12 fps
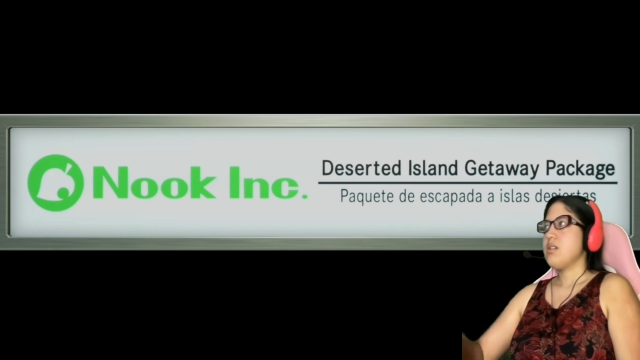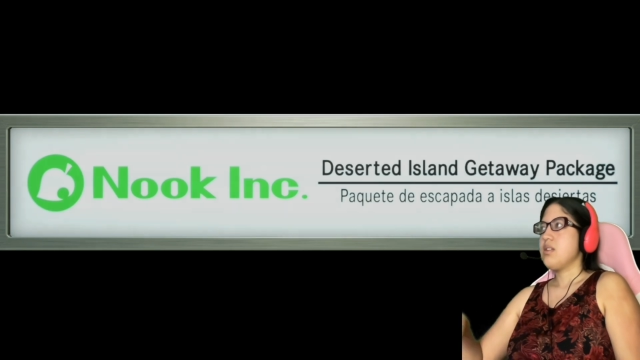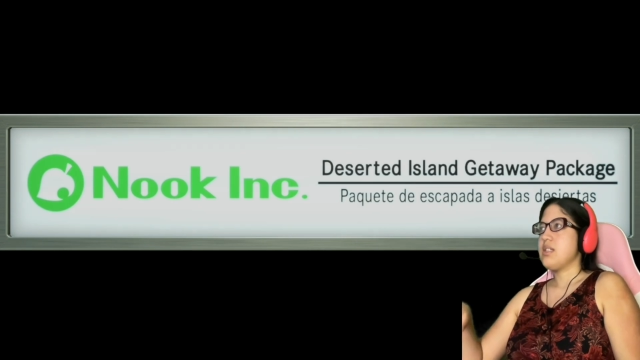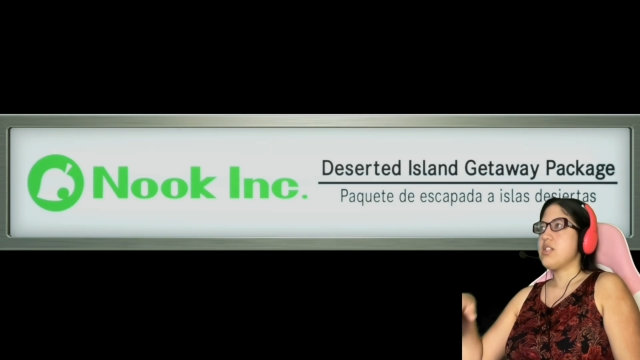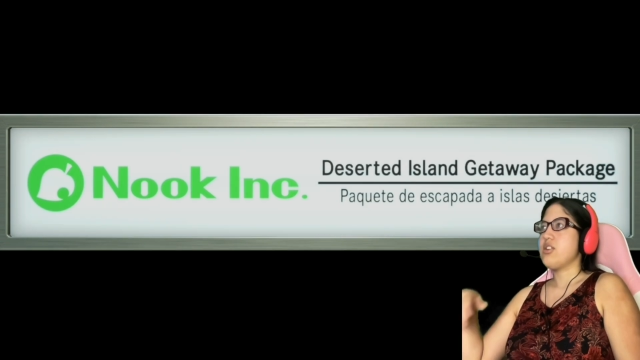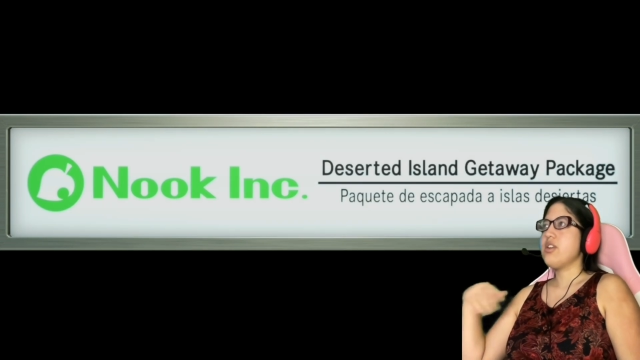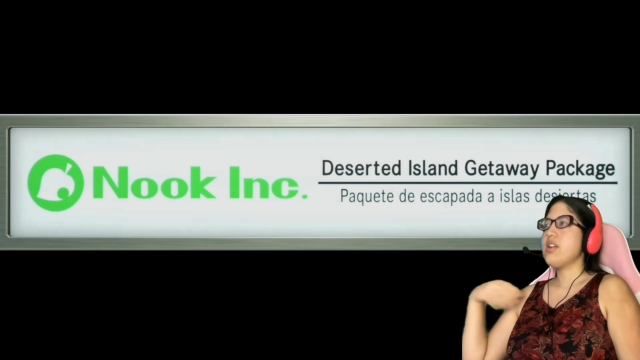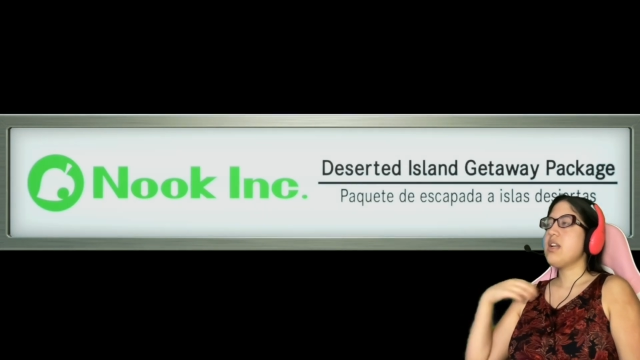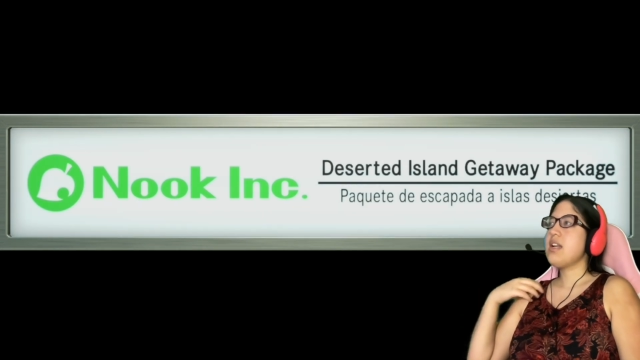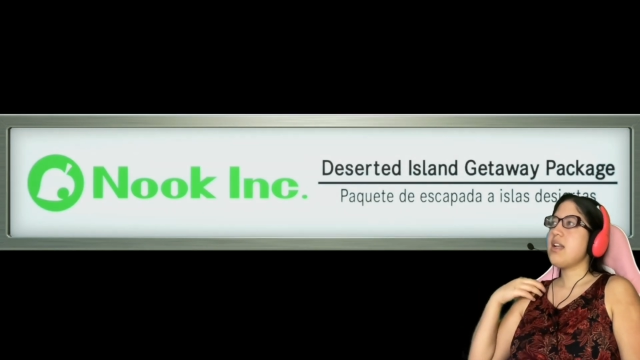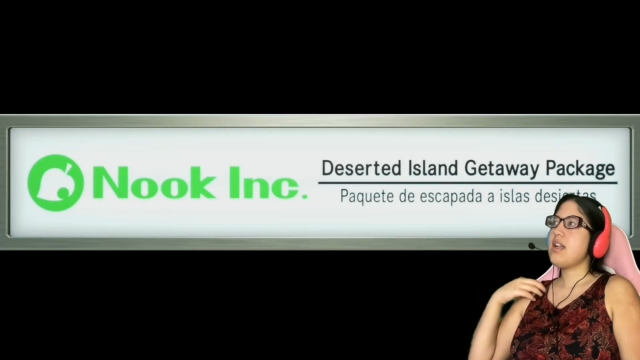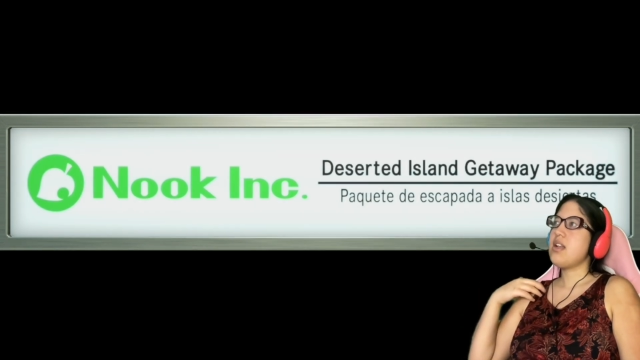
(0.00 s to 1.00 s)

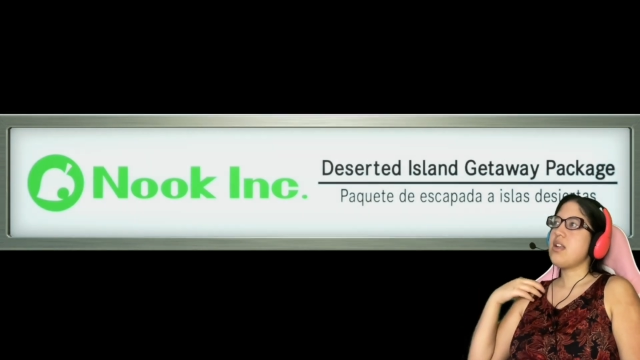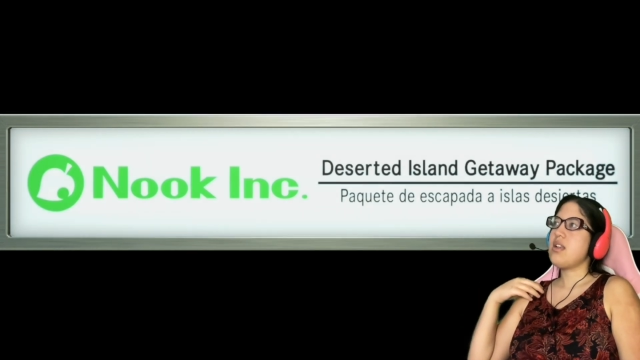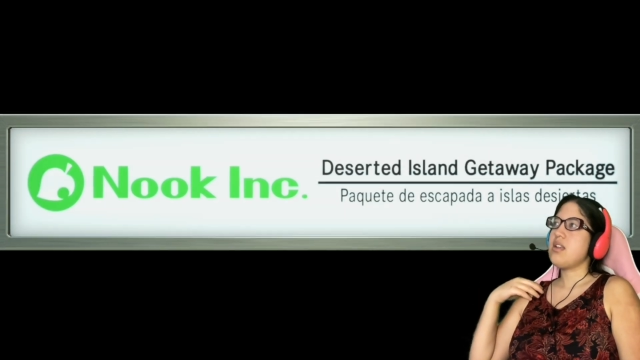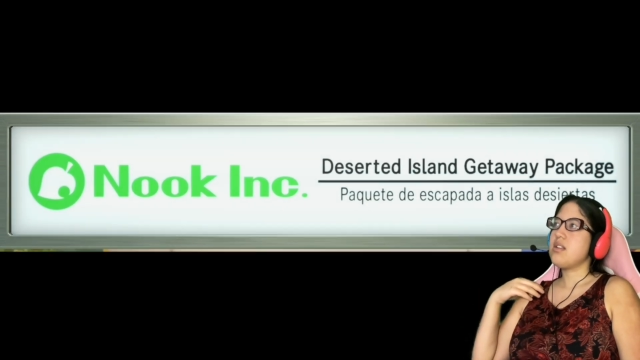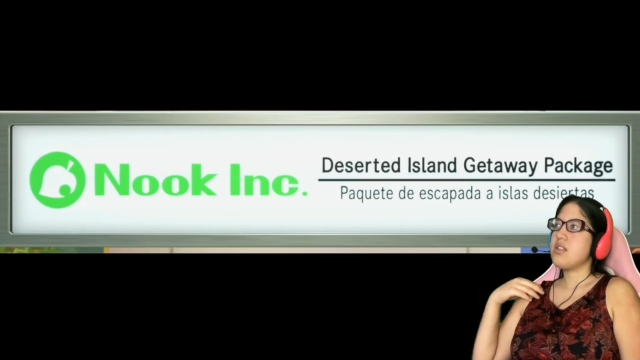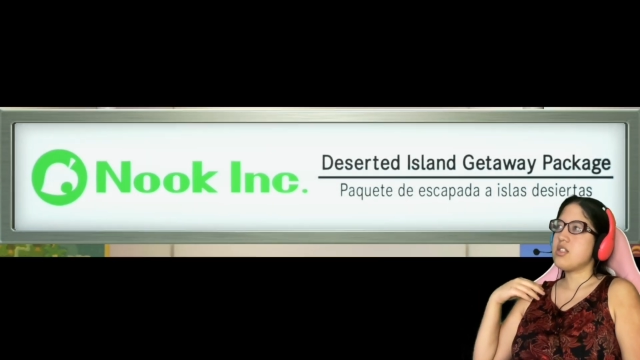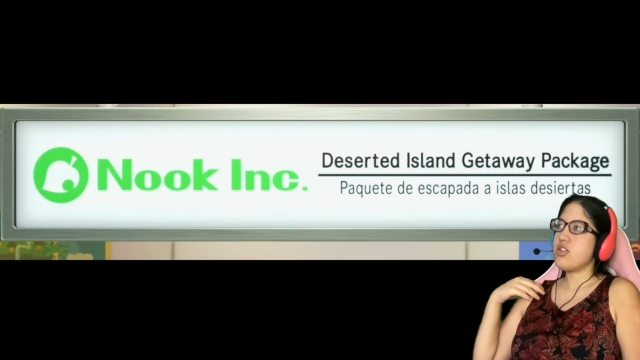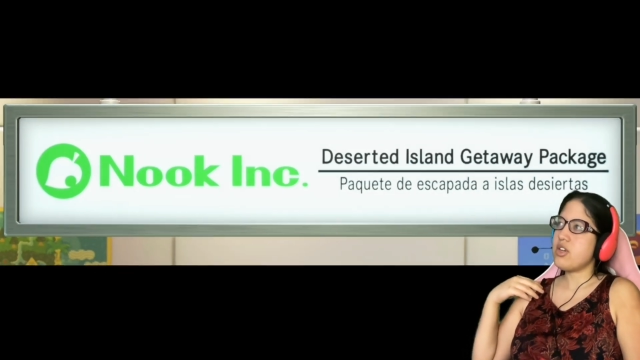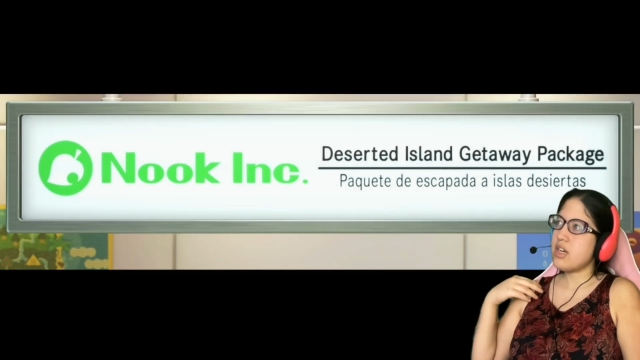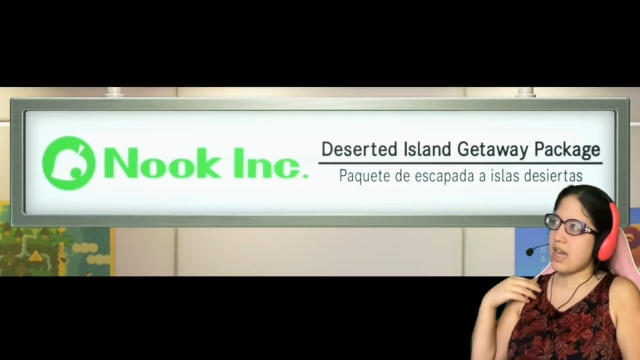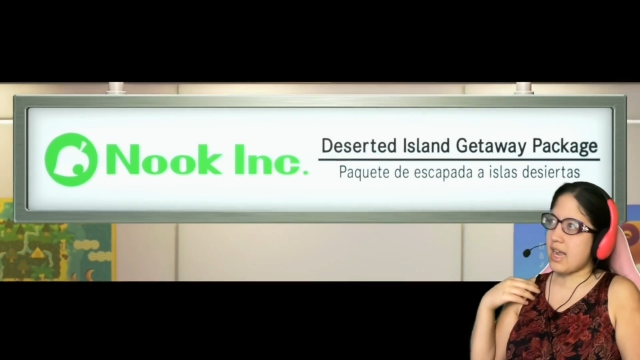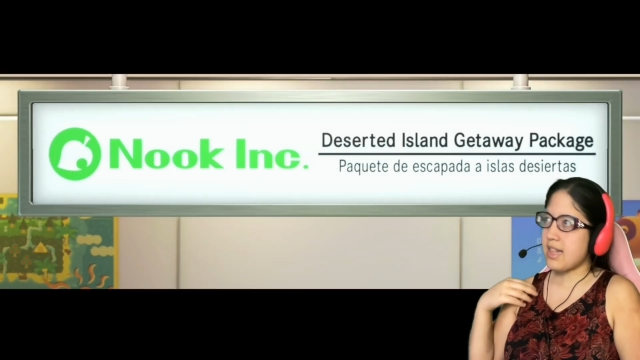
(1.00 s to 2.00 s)
Deserted,
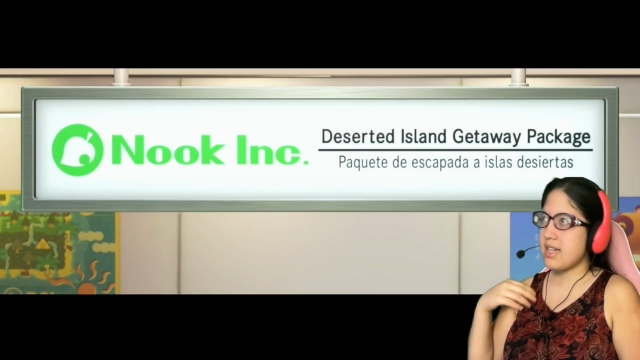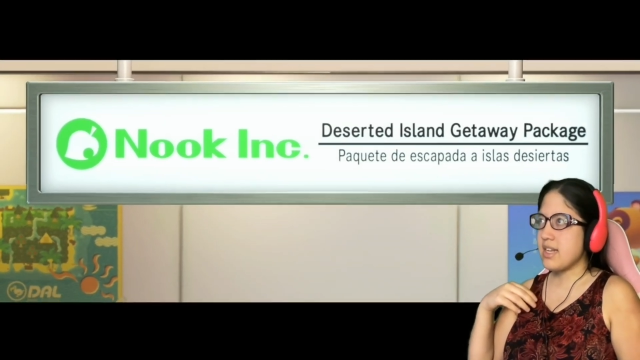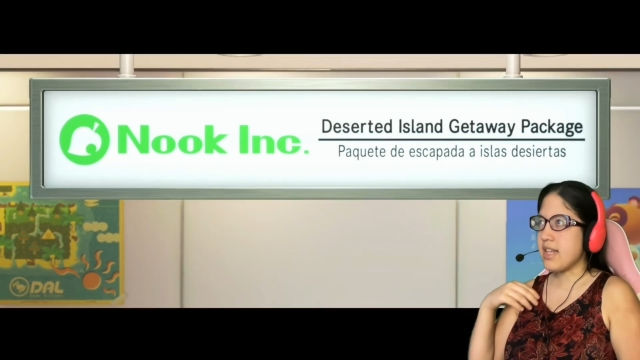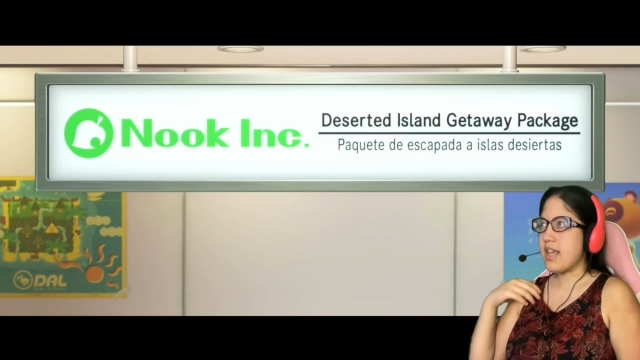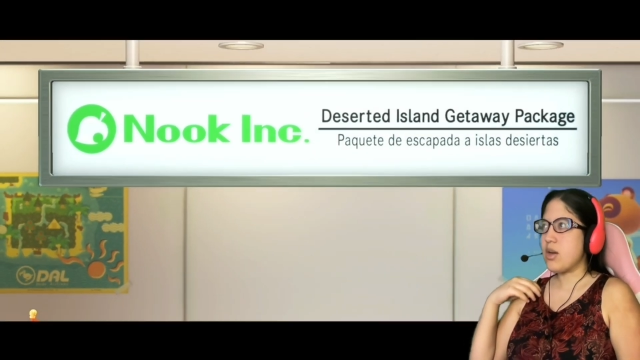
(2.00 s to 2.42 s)
deserted island